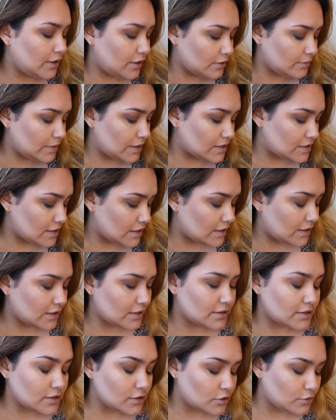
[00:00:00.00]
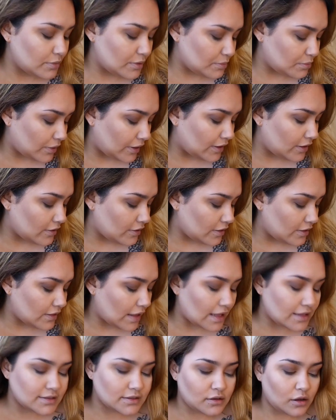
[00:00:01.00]
here because I think it's a little bit brighter than
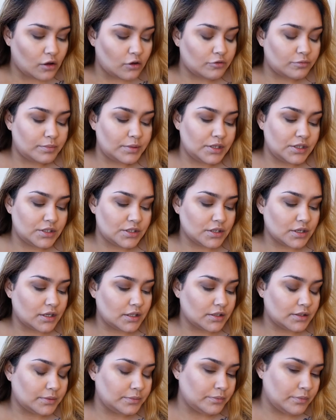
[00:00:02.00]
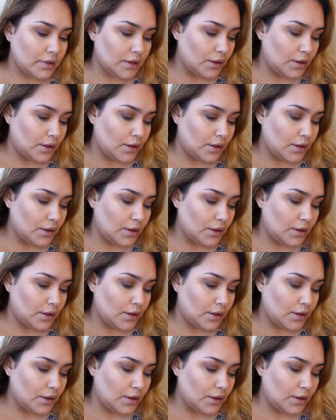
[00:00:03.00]
that soft peach color.